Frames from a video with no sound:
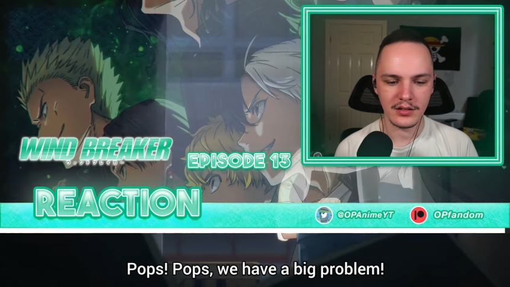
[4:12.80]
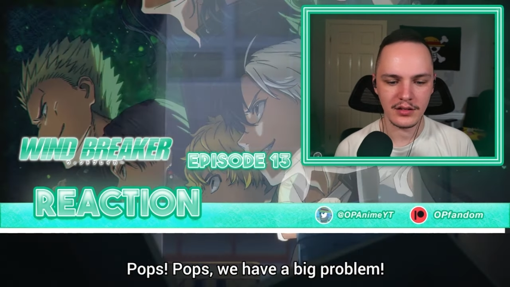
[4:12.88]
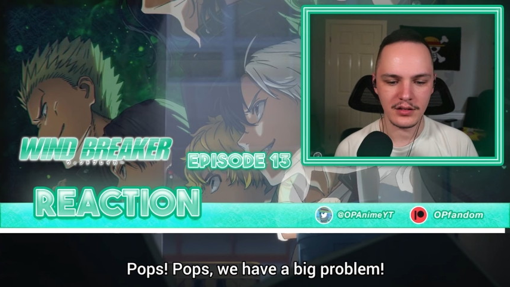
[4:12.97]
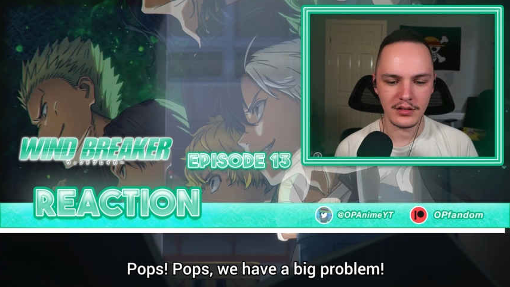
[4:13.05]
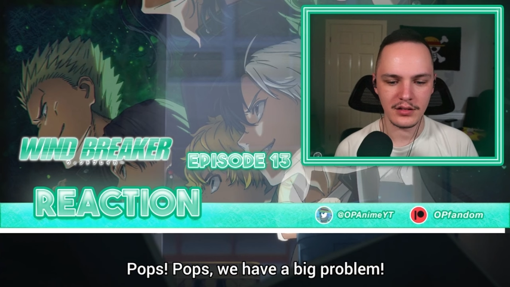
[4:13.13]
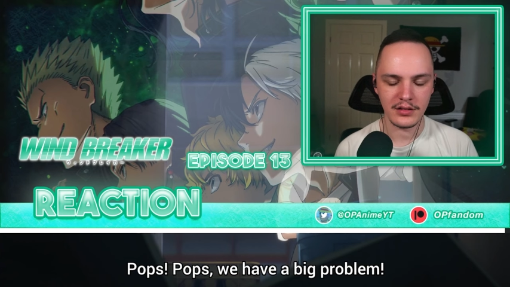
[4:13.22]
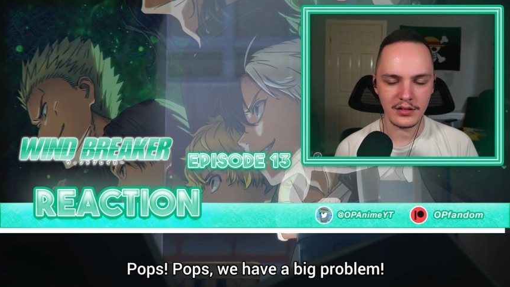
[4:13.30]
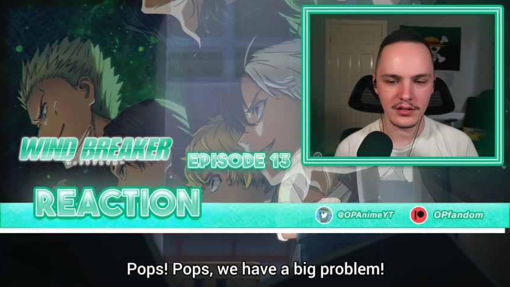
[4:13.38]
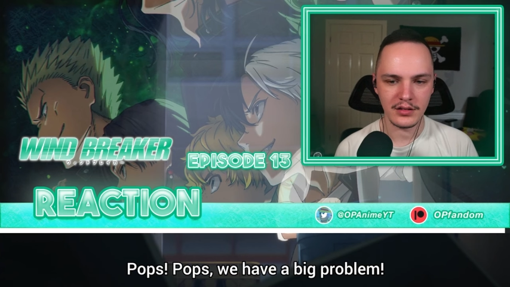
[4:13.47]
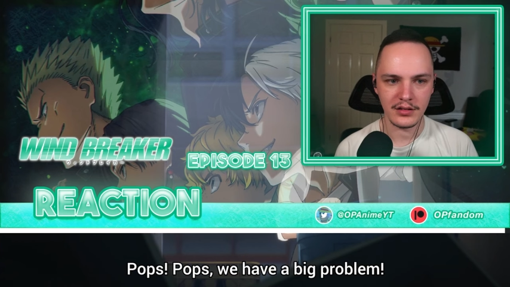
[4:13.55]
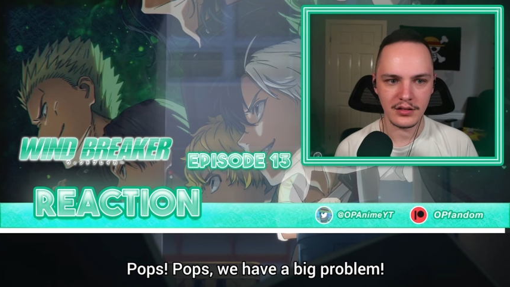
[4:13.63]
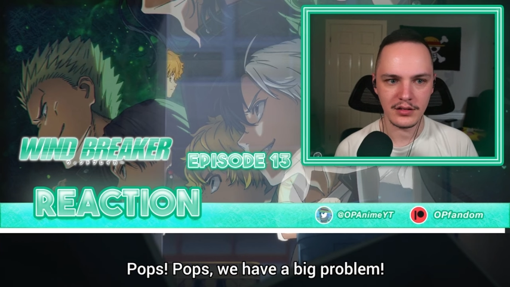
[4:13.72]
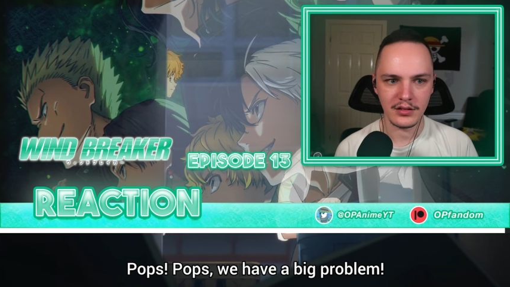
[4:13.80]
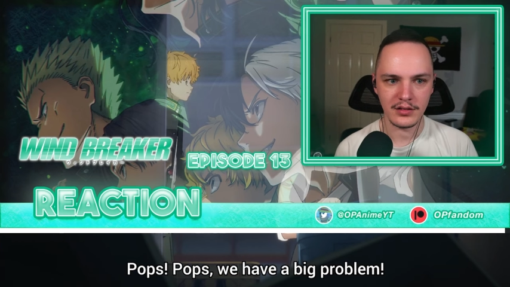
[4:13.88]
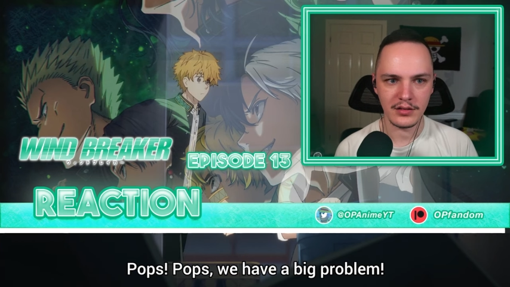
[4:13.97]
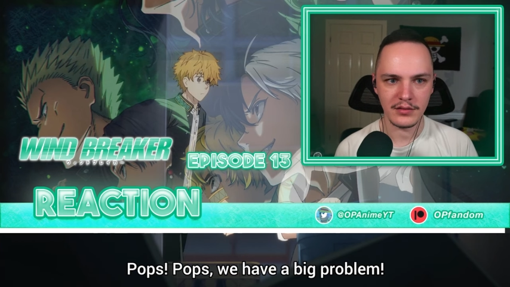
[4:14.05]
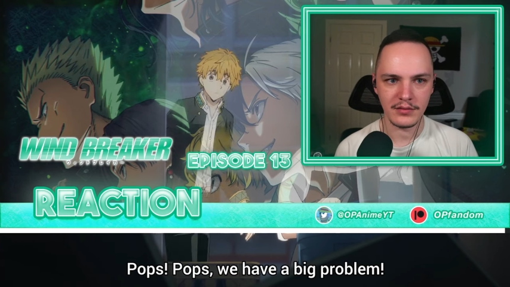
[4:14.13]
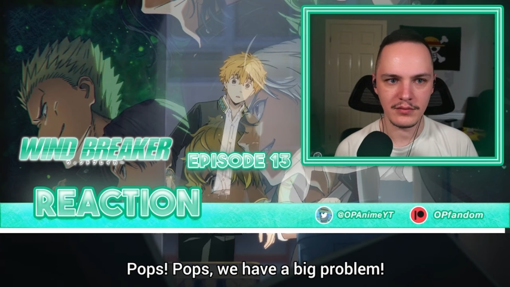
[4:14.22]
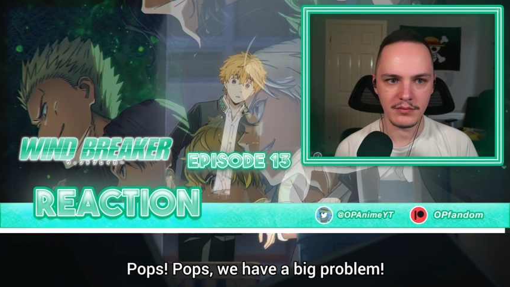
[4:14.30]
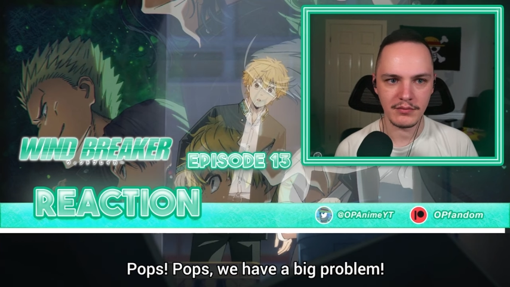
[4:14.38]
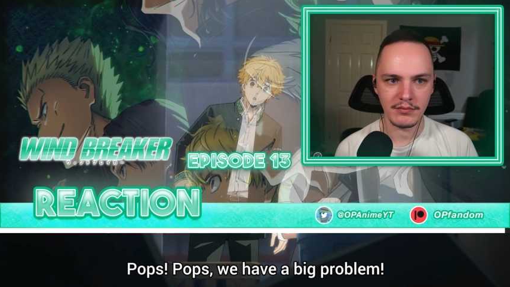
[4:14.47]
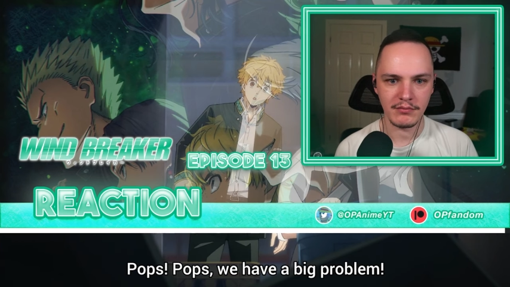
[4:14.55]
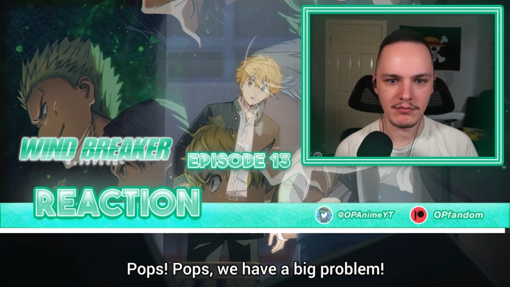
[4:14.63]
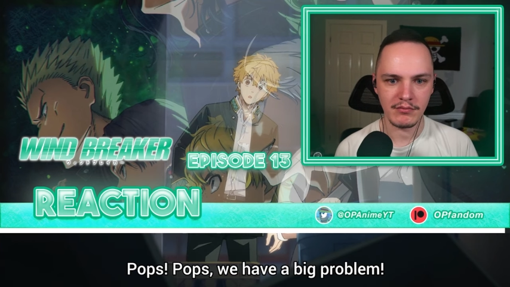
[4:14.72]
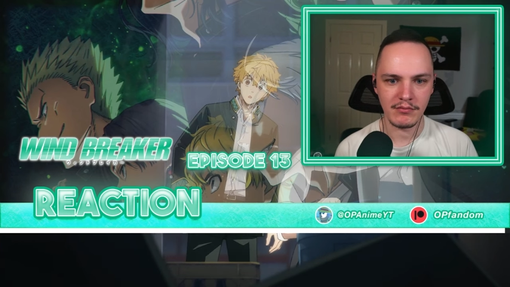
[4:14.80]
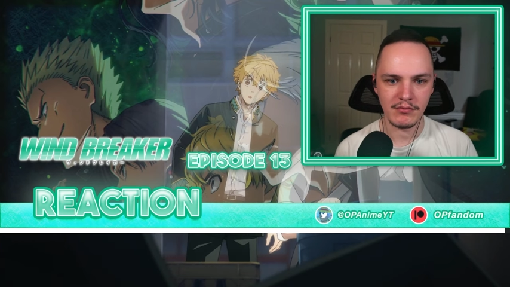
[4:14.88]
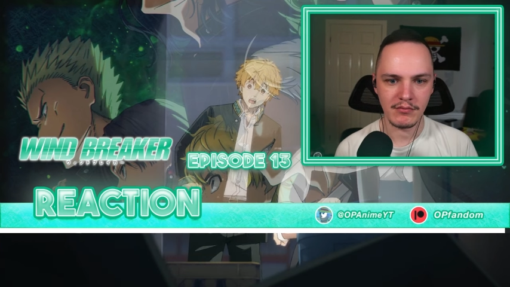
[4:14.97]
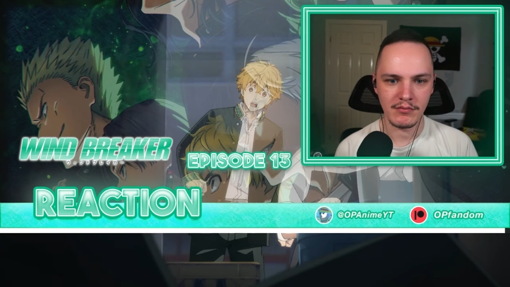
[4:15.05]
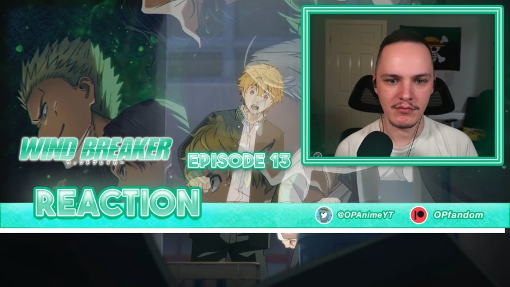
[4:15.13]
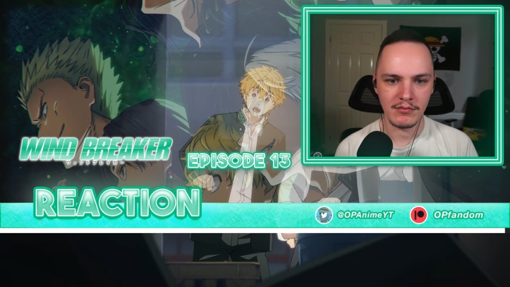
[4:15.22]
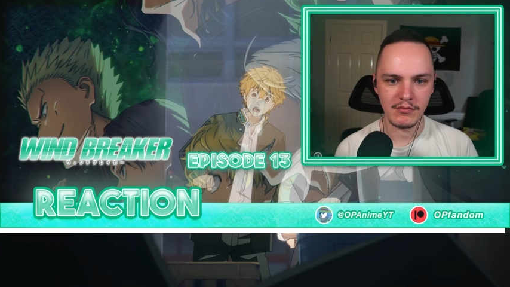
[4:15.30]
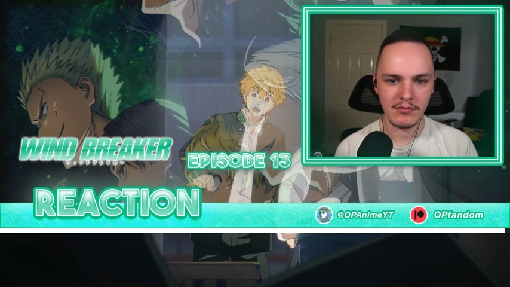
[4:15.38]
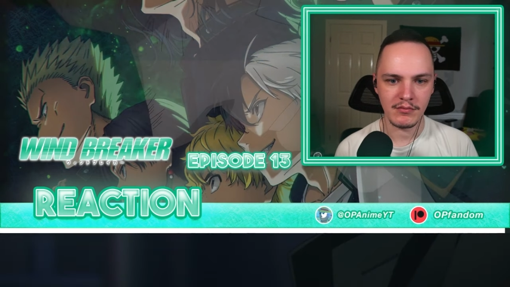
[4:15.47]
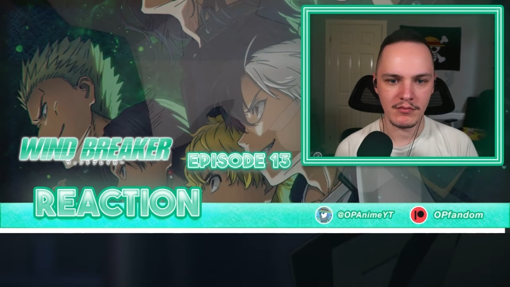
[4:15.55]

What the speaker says: Nobody speaks.